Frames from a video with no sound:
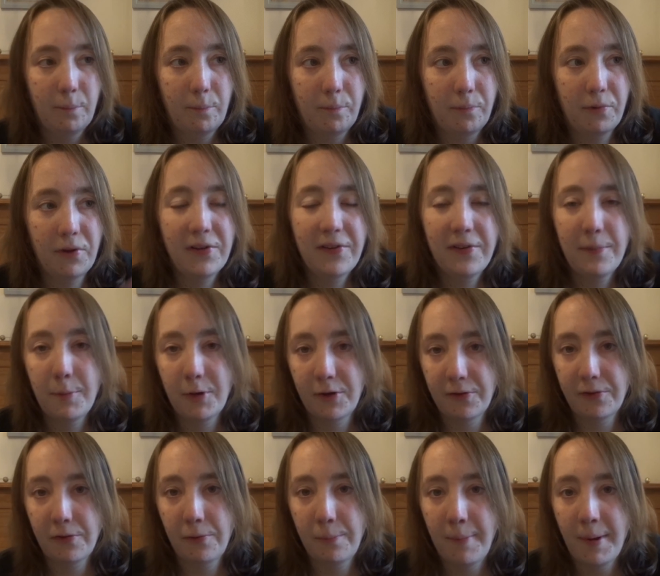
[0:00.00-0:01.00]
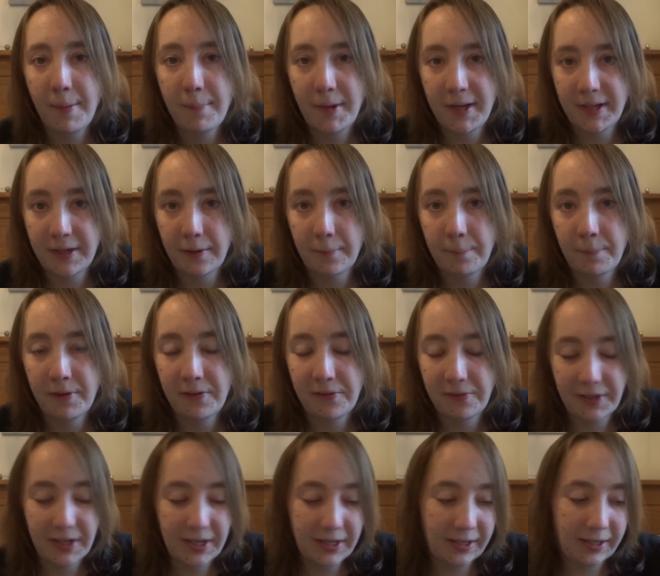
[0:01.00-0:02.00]
pretty much all my makeup and
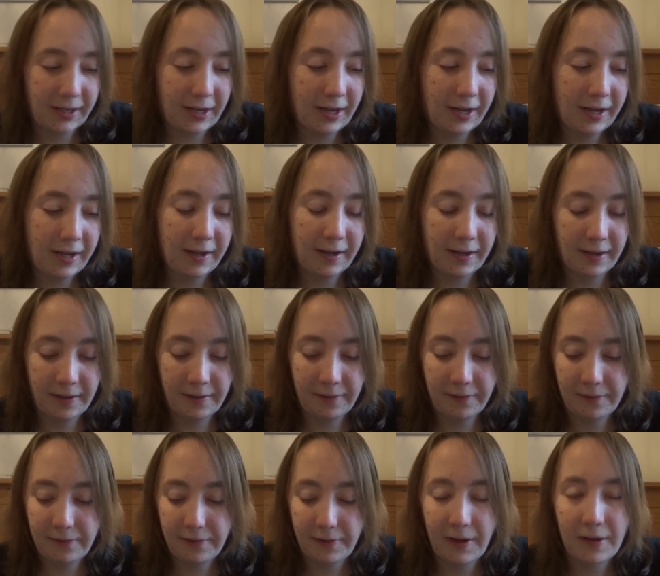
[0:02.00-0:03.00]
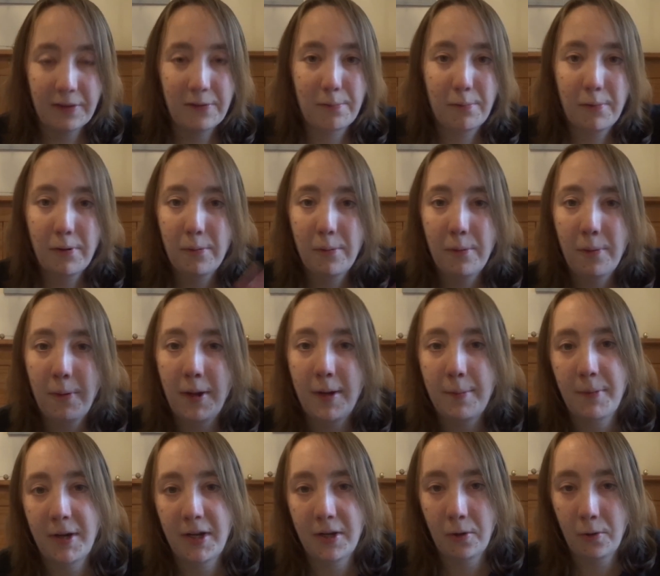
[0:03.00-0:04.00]
skincare. And I threw away
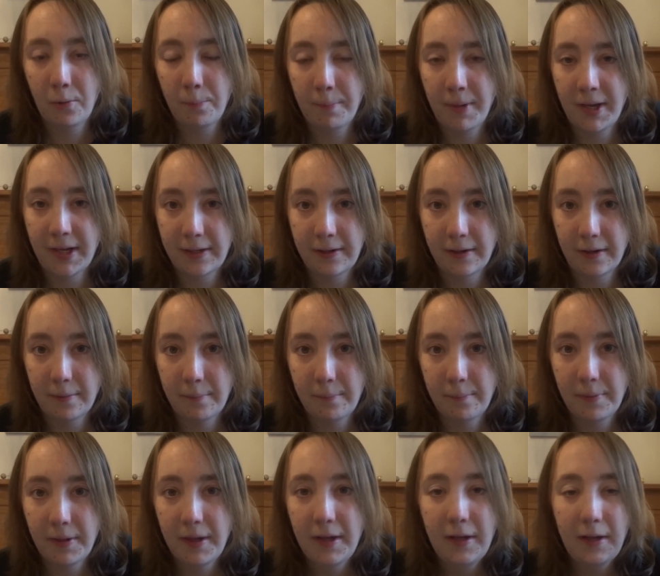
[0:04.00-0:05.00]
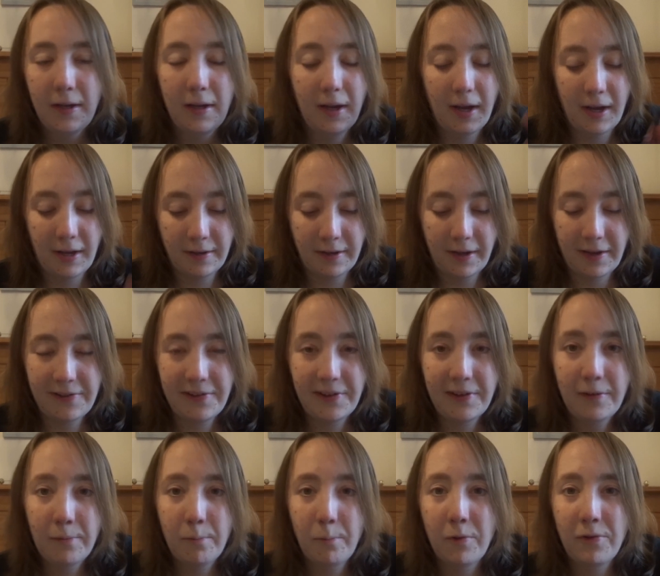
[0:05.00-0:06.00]
my old makeup and I
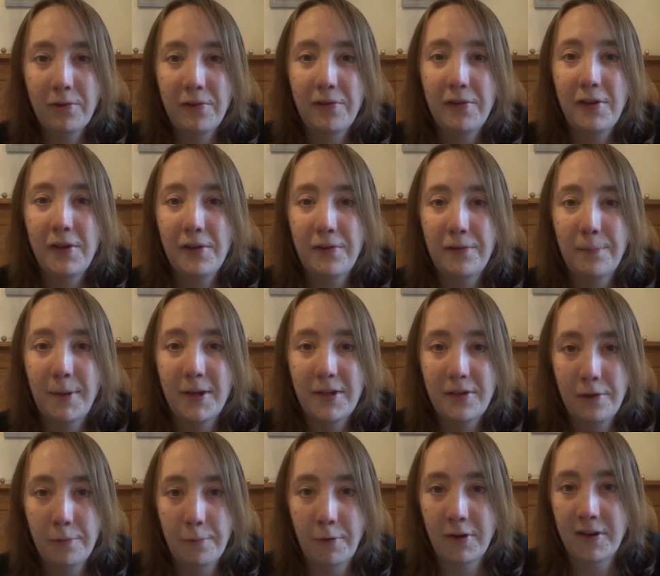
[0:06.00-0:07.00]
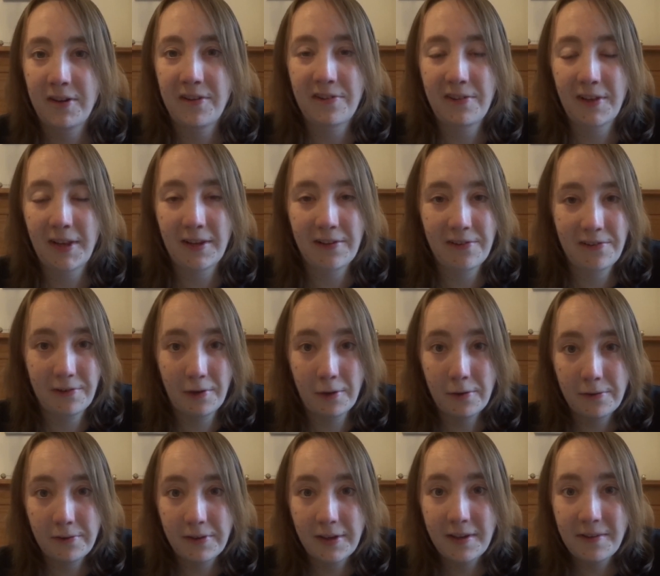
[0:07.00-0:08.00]
didn't want to use my new one until I
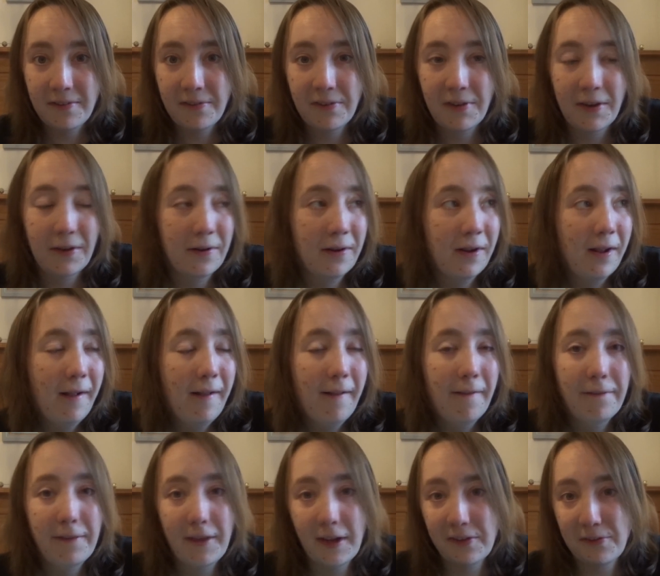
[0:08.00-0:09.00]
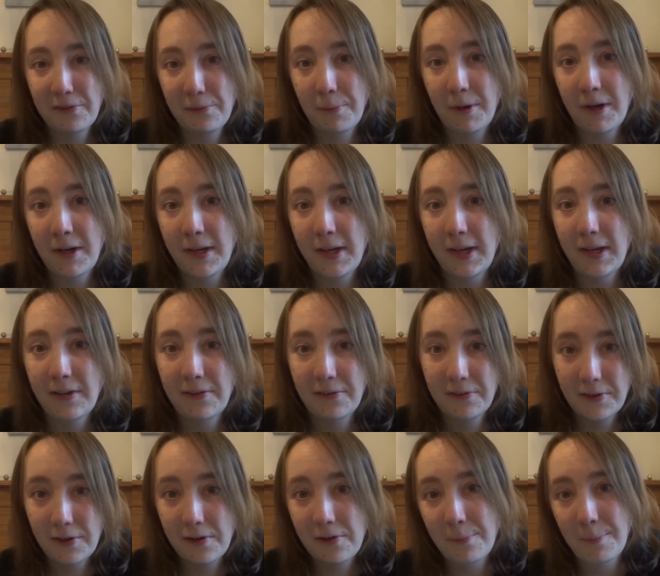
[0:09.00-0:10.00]
showed this, so that's why,
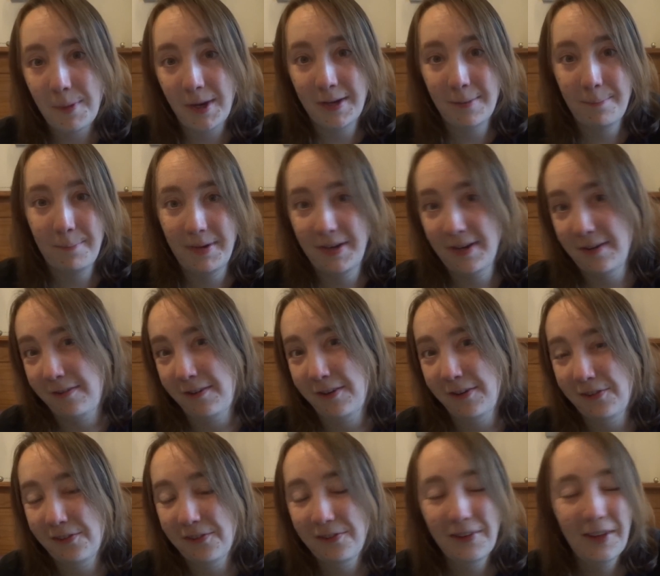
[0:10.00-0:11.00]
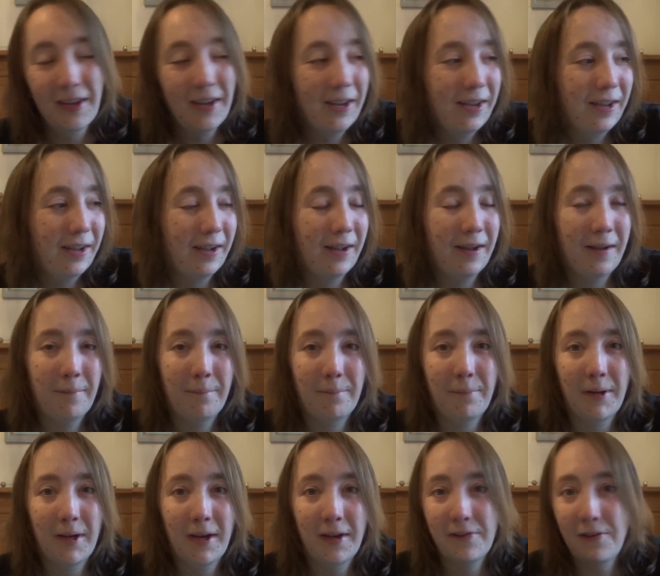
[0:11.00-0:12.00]
excuse my appearance,
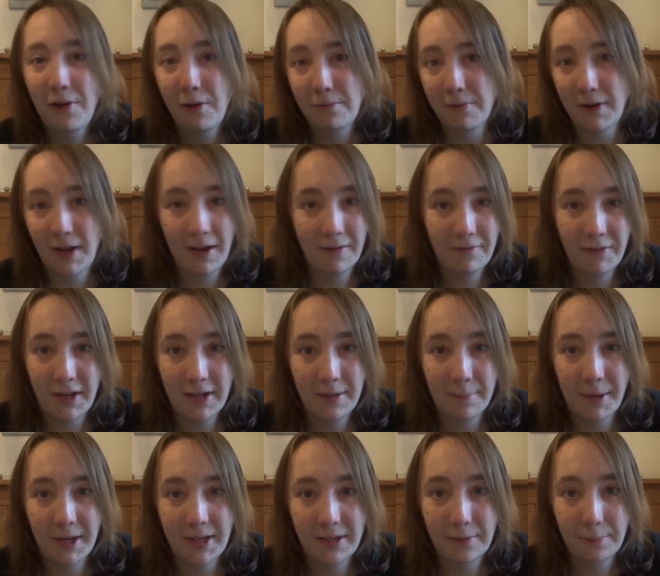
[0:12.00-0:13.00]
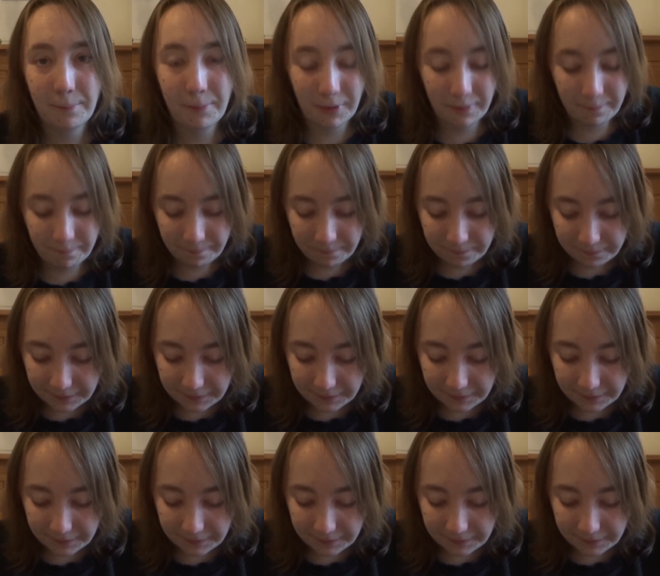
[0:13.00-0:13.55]
but I don't have any makeup on.